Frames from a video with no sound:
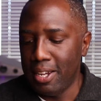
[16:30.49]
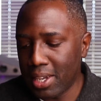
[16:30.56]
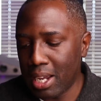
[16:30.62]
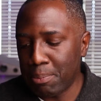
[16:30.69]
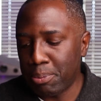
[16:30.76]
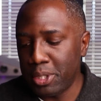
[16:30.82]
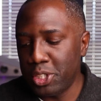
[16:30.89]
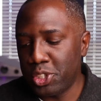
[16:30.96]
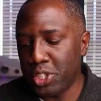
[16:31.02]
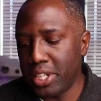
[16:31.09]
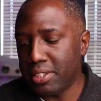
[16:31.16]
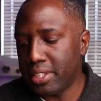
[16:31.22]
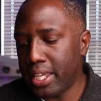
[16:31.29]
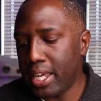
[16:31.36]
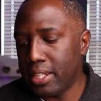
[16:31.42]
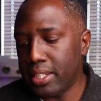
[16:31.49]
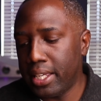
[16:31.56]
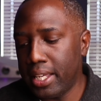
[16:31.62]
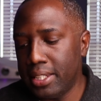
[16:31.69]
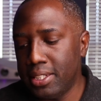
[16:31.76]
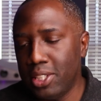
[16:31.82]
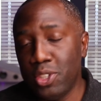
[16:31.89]
I appreciate that.
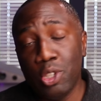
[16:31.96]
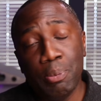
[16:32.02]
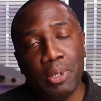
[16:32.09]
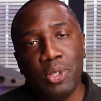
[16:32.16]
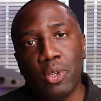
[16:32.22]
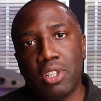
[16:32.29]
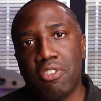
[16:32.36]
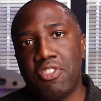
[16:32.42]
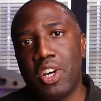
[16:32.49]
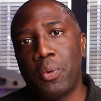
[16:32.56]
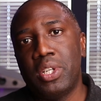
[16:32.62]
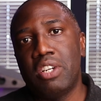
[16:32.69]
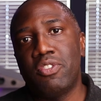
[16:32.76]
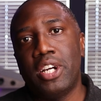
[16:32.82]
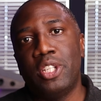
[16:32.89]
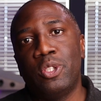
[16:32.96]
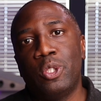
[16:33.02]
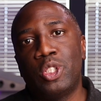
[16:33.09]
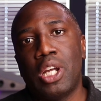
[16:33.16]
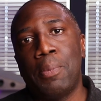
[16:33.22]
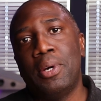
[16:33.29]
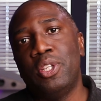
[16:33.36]
And then you'll be notified whenever I do
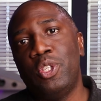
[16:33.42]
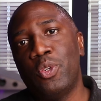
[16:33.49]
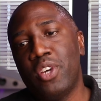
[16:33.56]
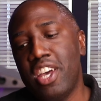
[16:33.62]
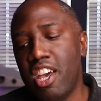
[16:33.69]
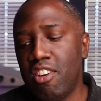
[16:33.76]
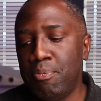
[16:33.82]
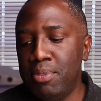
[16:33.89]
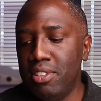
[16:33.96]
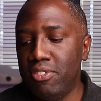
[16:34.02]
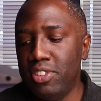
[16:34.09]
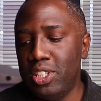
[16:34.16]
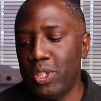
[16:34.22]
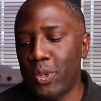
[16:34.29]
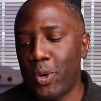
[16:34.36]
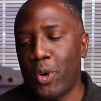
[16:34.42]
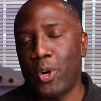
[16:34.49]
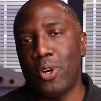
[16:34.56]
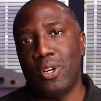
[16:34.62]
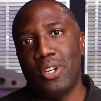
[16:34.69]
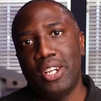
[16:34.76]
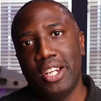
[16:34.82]
drop a new FPV
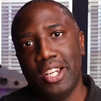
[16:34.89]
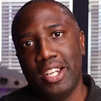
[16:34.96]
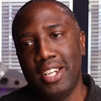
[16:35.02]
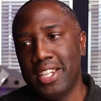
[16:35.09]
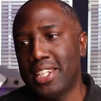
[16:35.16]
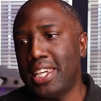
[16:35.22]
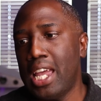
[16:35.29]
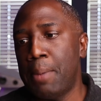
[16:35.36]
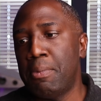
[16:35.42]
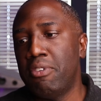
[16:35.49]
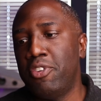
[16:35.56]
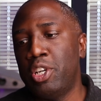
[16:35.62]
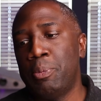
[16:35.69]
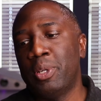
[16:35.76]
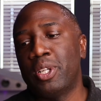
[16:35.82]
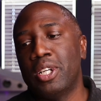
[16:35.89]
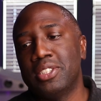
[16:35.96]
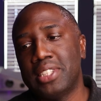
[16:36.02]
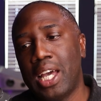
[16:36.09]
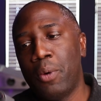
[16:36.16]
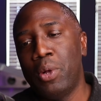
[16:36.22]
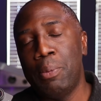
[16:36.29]
or camera video
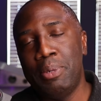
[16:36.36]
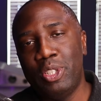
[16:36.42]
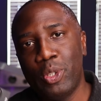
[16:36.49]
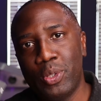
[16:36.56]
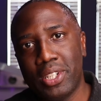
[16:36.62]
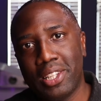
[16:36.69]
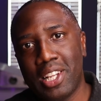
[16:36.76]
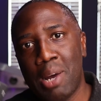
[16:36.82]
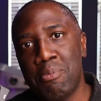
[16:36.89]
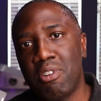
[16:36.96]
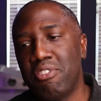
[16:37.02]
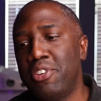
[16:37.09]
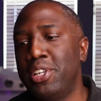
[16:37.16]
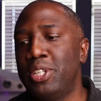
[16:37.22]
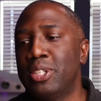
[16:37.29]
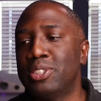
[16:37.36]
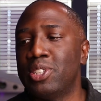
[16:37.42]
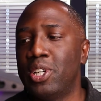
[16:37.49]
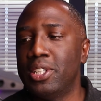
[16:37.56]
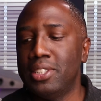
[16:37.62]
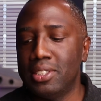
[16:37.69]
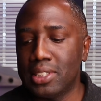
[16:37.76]
because I will be doing a lot more videos
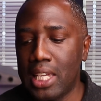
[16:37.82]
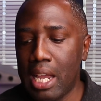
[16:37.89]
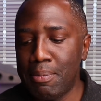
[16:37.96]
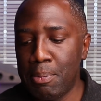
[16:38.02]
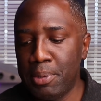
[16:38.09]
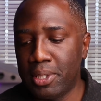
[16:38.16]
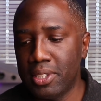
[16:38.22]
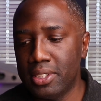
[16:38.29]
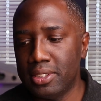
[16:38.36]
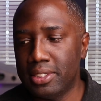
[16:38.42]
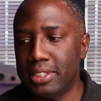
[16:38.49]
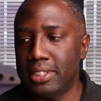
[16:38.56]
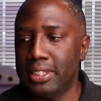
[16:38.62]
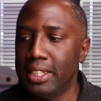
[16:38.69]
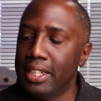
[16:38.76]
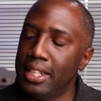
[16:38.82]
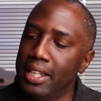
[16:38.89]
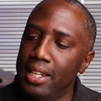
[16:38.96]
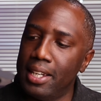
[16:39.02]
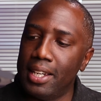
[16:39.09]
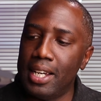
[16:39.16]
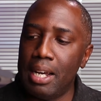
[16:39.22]
on this camera because
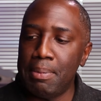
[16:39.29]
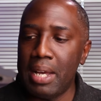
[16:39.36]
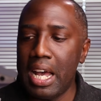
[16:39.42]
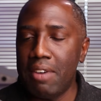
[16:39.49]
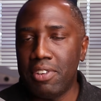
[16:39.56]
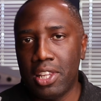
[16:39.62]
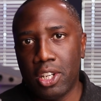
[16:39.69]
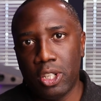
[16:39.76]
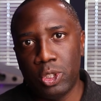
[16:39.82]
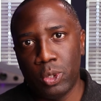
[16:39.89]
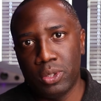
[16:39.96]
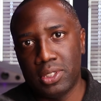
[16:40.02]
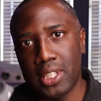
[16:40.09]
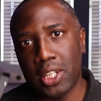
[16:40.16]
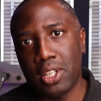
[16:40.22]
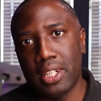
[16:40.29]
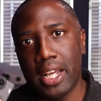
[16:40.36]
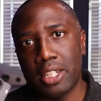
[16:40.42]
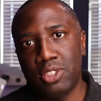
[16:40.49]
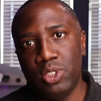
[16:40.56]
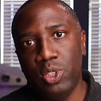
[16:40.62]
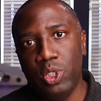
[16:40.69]
I have a lot of drones that could
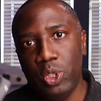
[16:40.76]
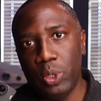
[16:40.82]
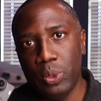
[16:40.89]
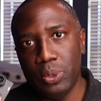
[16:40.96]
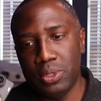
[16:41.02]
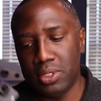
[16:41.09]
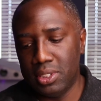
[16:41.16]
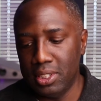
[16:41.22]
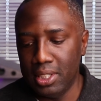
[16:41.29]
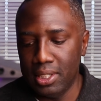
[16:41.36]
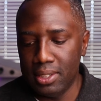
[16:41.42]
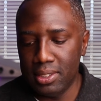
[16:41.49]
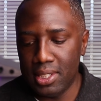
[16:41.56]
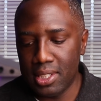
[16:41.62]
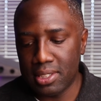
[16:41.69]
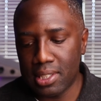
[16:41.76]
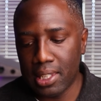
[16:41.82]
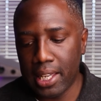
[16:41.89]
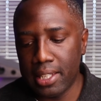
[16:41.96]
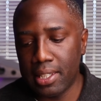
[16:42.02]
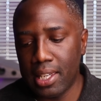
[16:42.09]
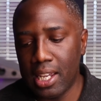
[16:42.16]
actually use this
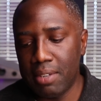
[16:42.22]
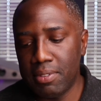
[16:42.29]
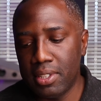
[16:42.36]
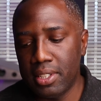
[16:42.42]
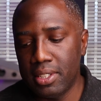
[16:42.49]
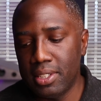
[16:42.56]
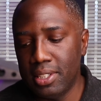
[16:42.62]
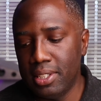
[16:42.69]
light camera.